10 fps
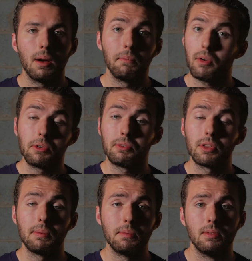I'm voting
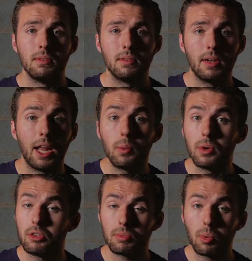for them.
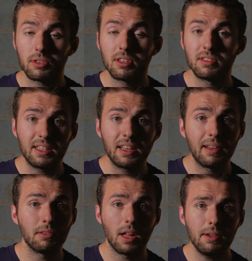Anyone who supports the
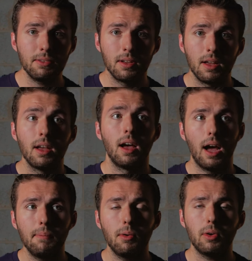sanctity of life,
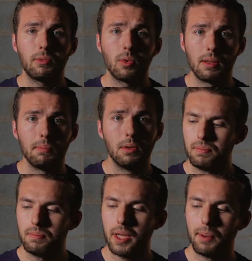I'm voting for them.
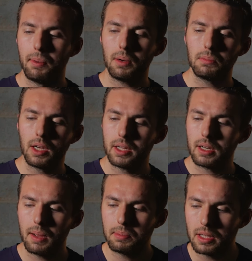But yeah, bottom
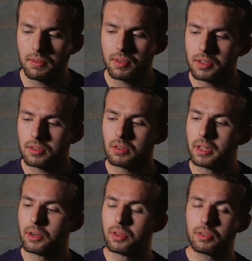line, I believe he's the
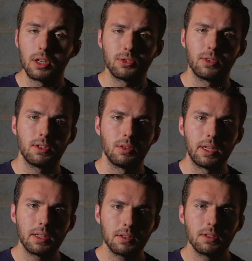leader this country still
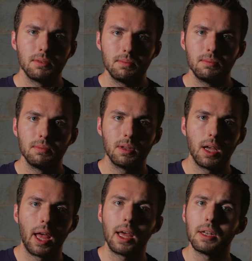needs.
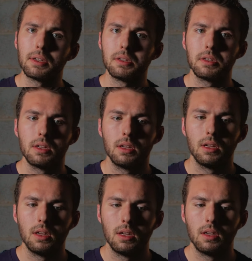And
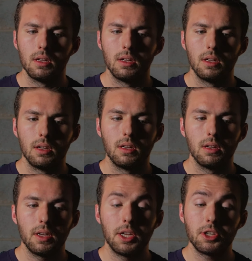
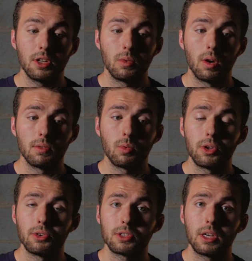he should have won 4
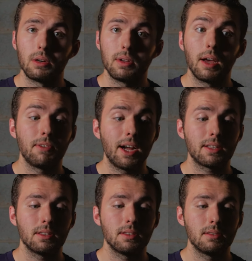years ago. In
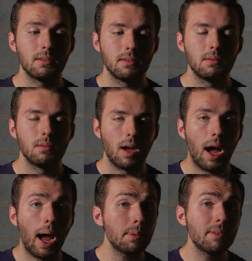fact,
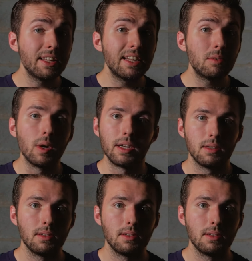I believe he did win.